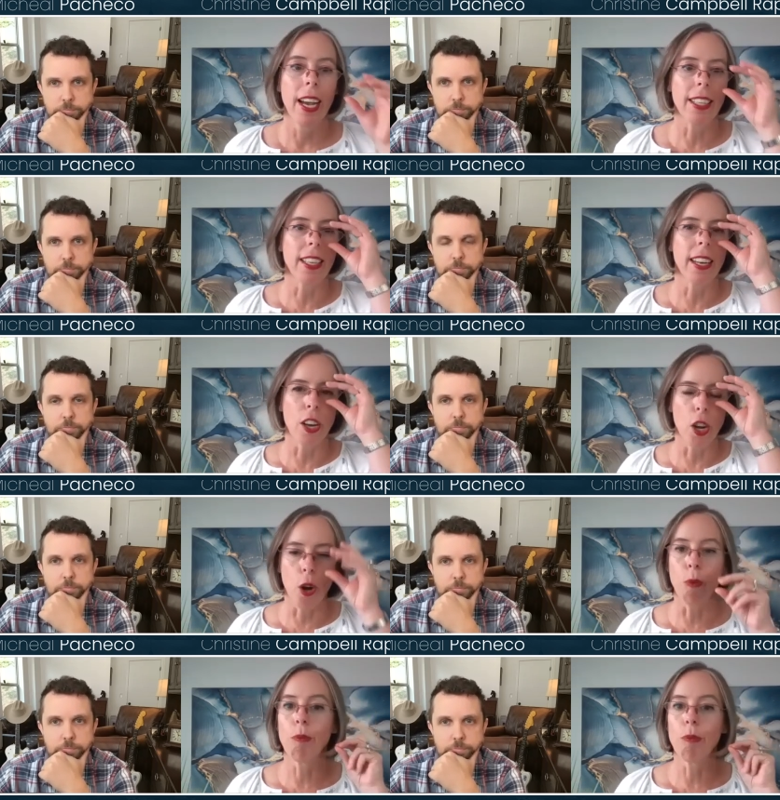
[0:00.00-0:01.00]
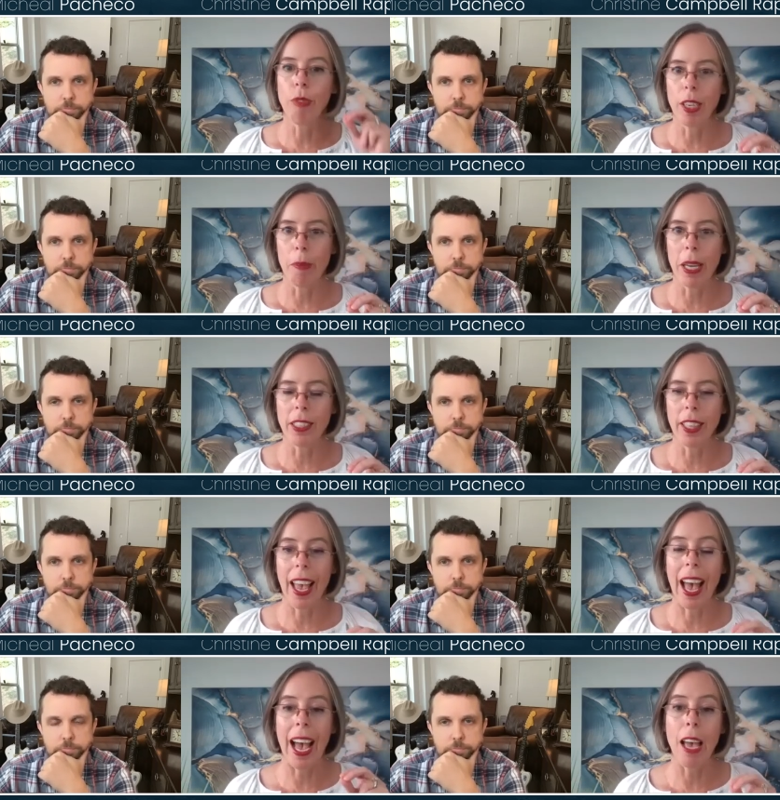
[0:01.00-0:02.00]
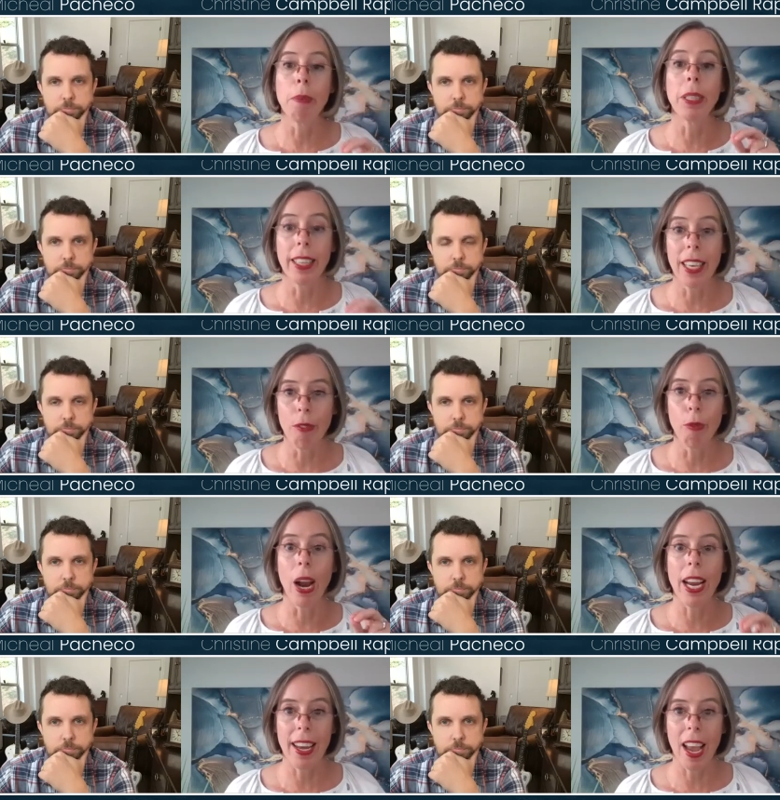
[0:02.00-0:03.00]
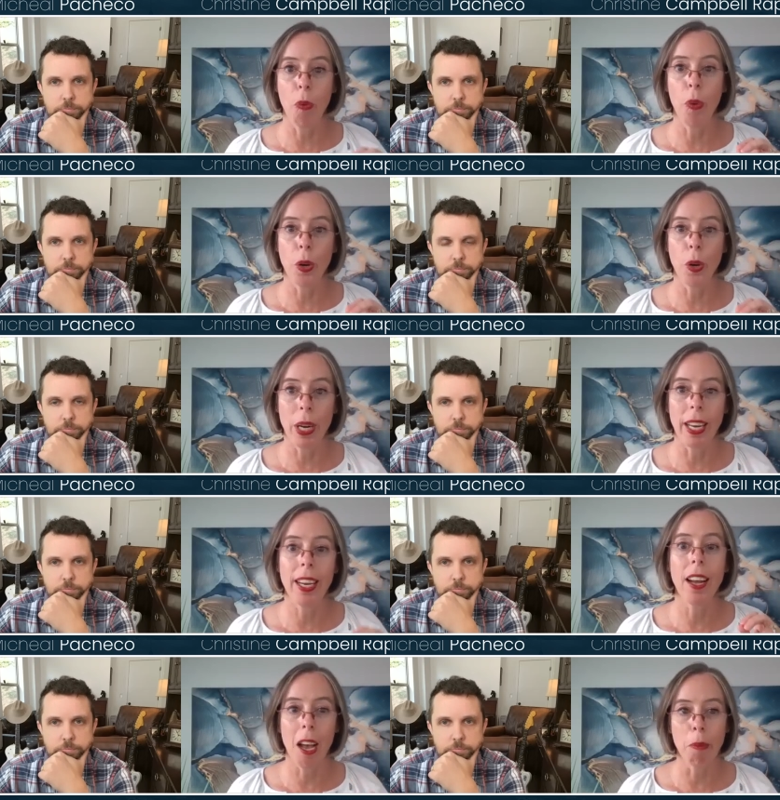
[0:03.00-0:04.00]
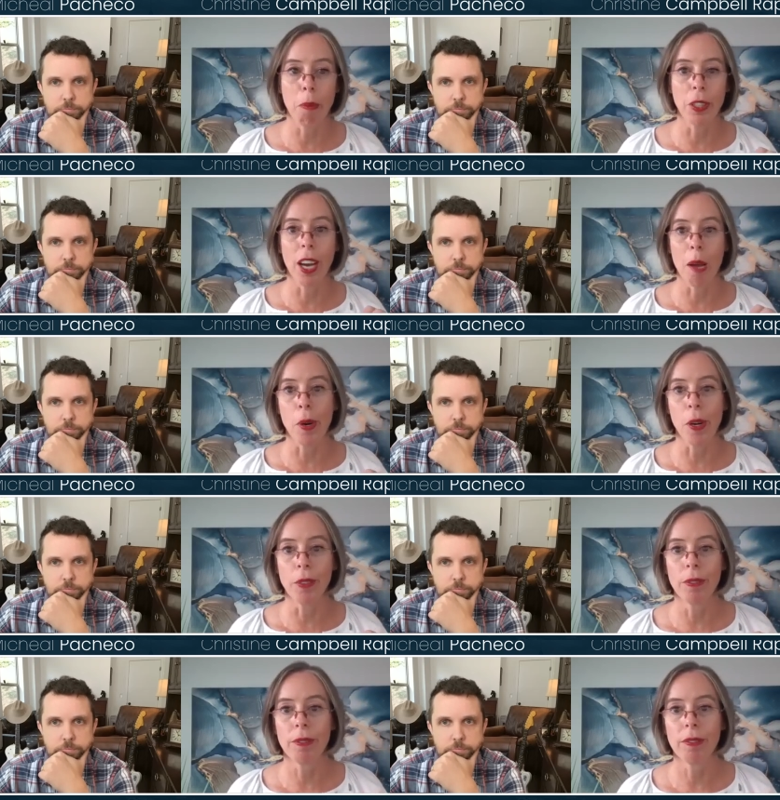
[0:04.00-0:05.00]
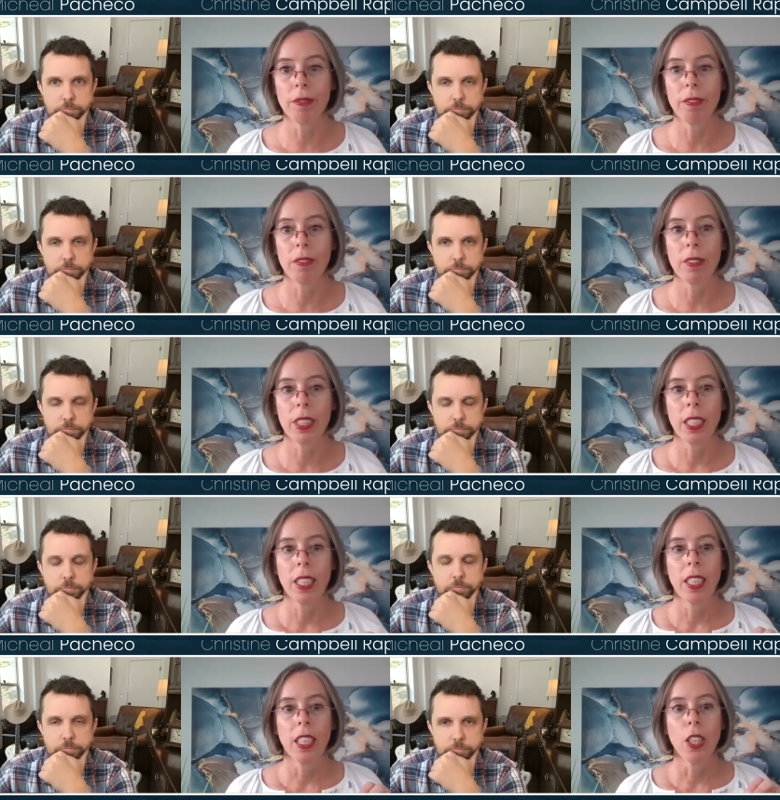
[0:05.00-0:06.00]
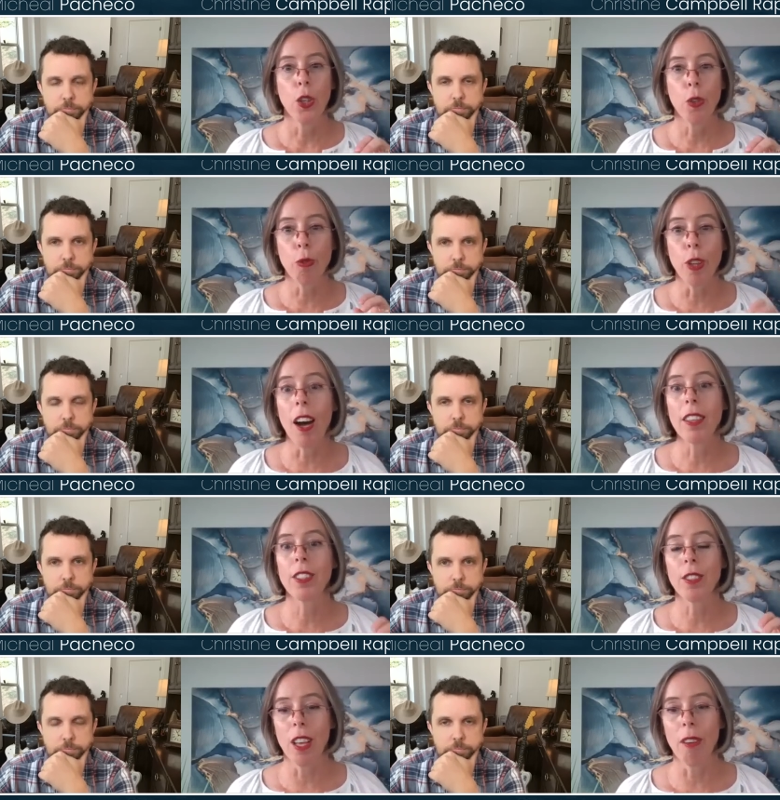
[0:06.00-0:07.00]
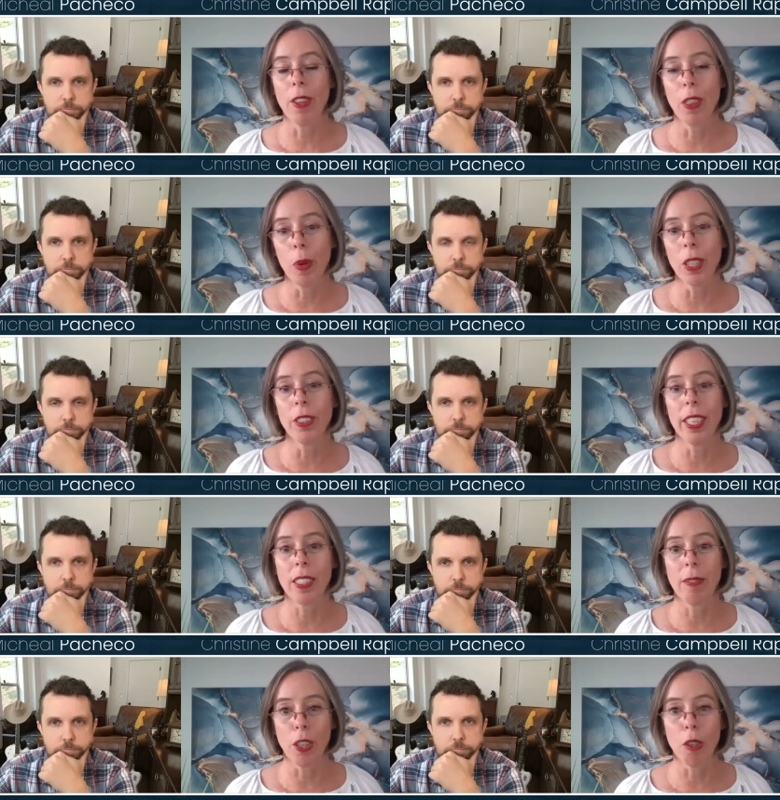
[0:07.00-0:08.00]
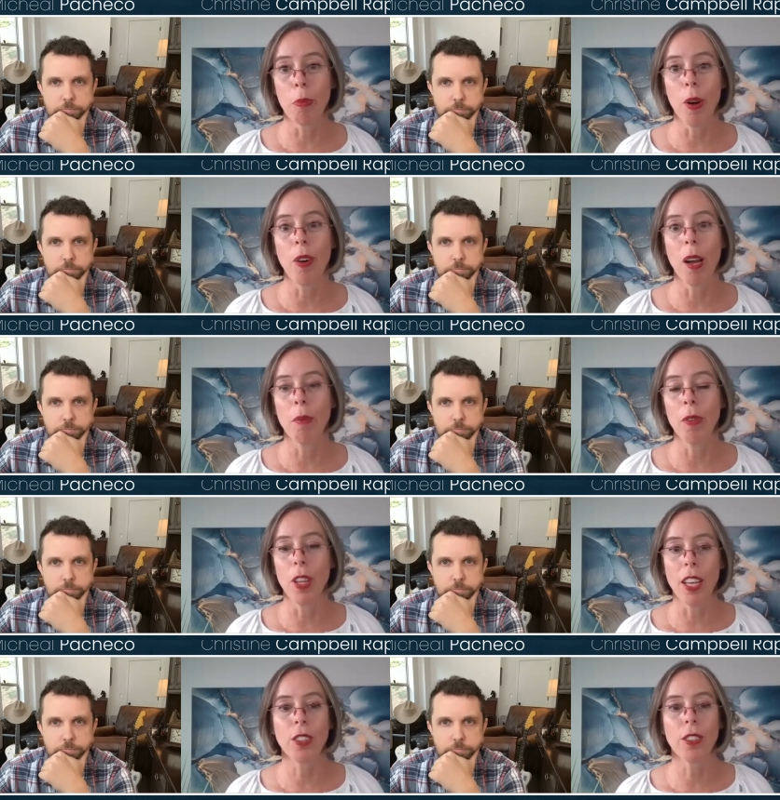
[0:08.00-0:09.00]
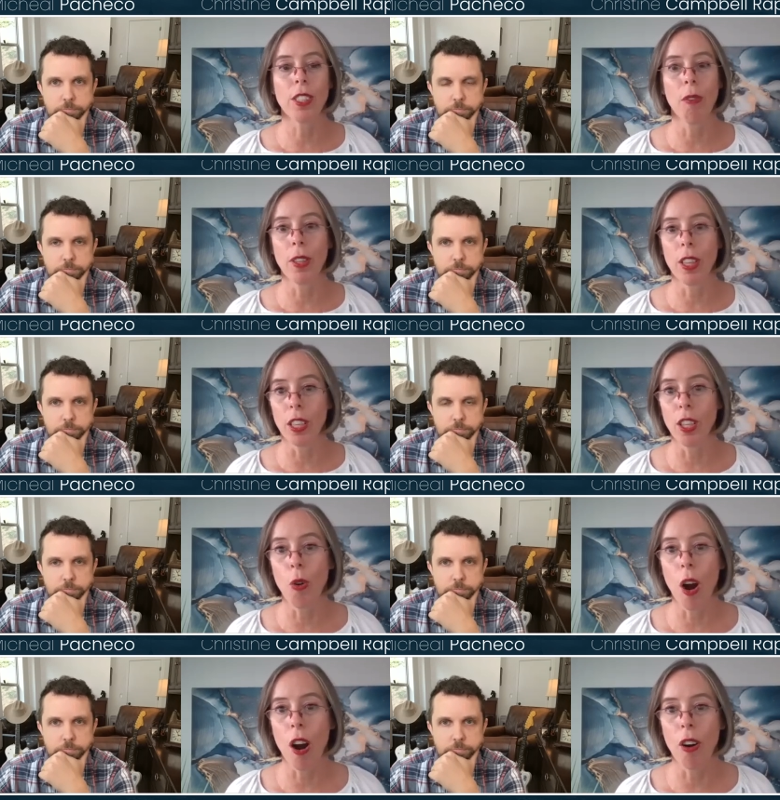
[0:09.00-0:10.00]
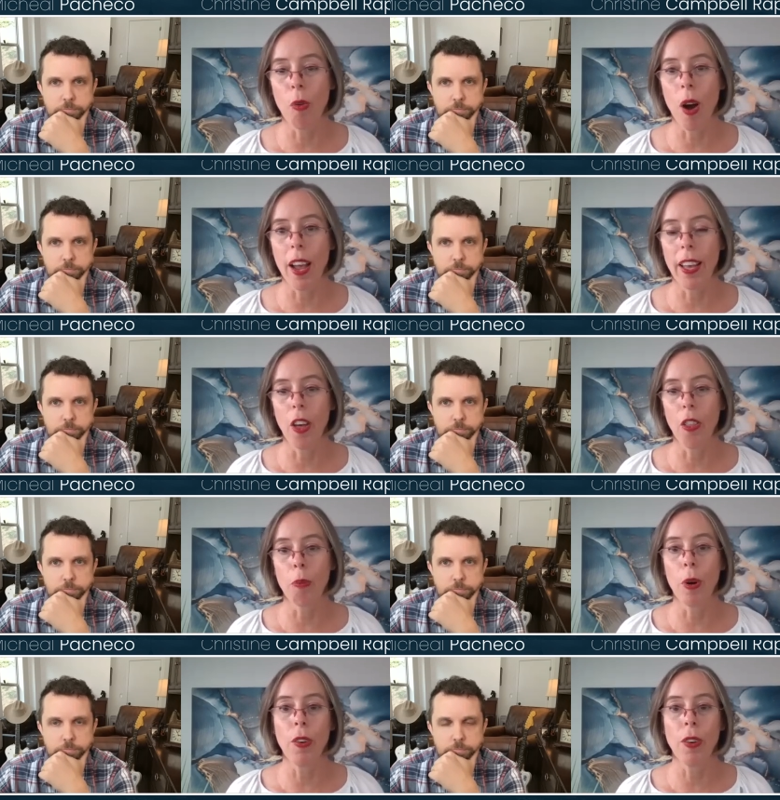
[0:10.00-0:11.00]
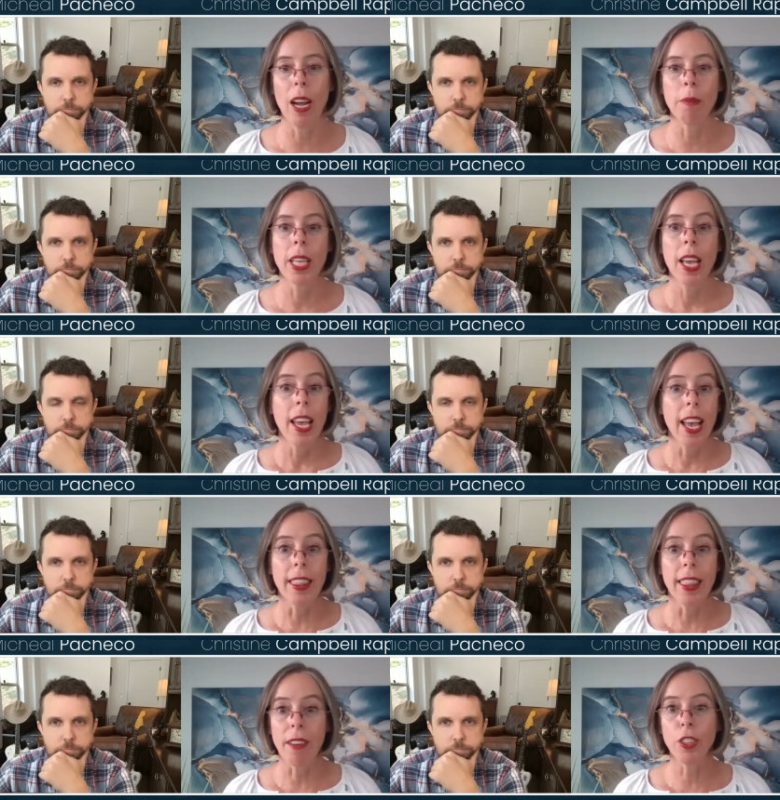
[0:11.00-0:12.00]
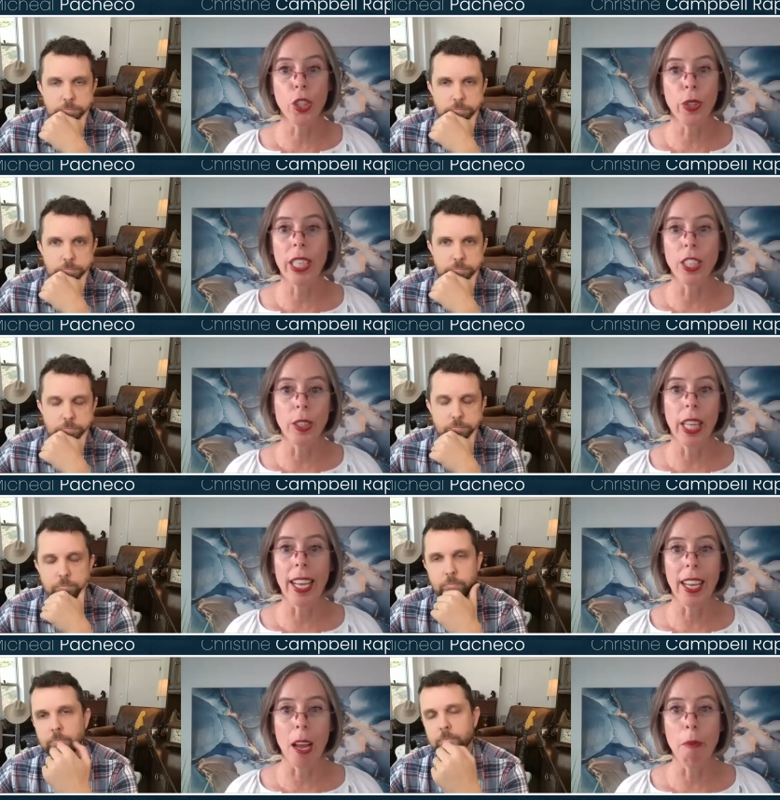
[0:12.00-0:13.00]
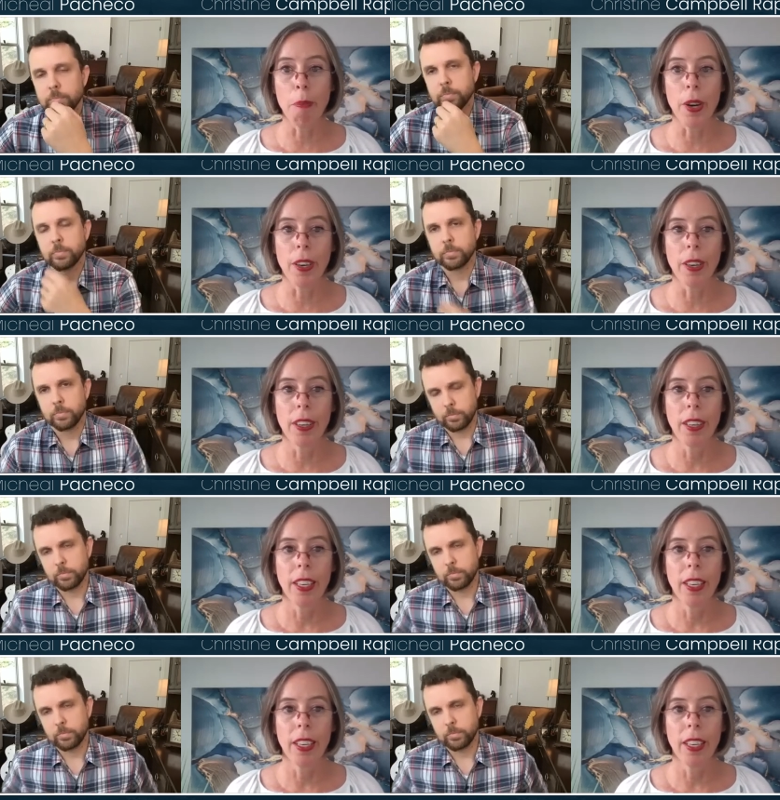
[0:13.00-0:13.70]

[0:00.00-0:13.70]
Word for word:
Speaker 1: I said, no, fundamentally, I believe right now, what do we need? Eyeball to eyeball. You've lost yourself in the wilderness of a group program. You've lost yourself with a low ROI on other programs, and they've treated you like a number.